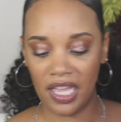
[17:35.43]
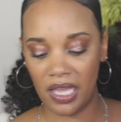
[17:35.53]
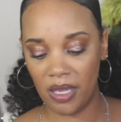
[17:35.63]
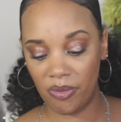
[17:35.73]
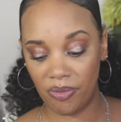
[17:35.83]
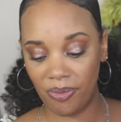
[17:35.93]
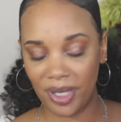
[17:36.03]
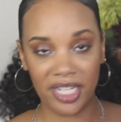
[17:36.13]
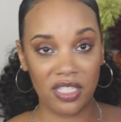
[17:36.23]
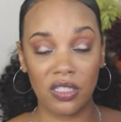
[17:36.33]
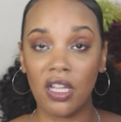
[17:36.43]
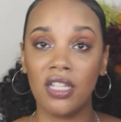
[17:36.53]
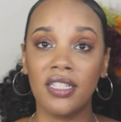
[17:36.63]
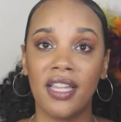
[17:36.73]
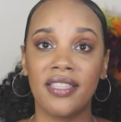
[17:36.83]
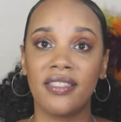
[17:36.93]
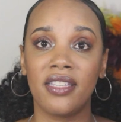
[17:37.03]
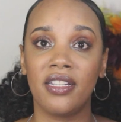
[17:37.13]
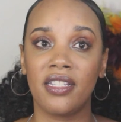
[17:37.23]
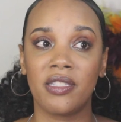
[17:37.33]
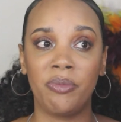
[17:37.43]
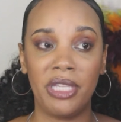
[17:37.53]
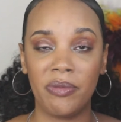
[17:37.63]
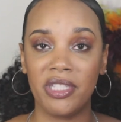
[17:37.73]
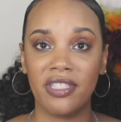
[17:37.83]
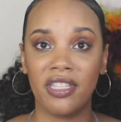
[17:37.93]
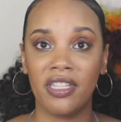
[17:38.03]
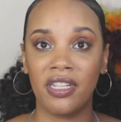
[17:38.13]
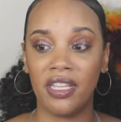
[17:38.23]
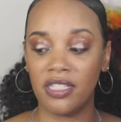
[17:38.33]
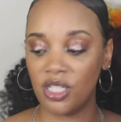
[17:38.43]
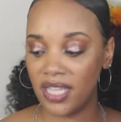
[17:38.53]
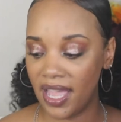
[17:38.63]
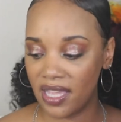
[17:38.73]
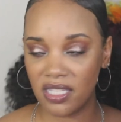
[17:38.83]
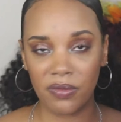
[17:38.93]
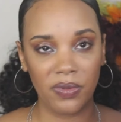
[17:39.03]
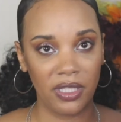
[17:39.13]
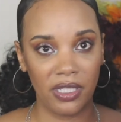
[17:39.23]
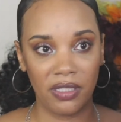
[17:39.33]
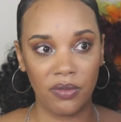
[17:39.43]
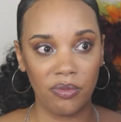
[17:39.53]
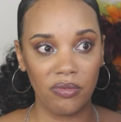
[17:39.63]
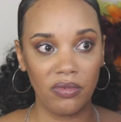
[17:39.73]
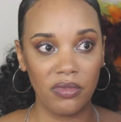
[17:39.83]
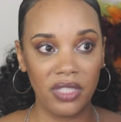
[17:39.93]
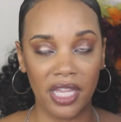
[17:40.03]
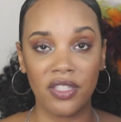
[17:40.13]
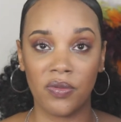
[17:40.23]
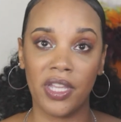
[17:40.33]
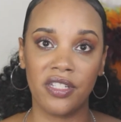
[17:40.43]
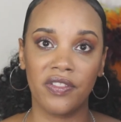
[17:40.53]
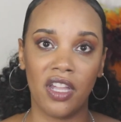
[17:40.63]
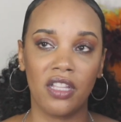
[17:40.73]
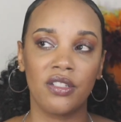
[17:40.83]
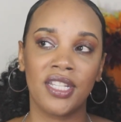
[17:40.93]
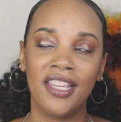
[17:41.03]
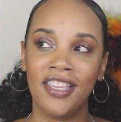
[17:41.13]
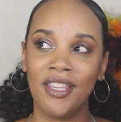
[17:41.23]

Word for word: Um, but it's long-lasting. It's pigmented, and she has a really nice range of colors.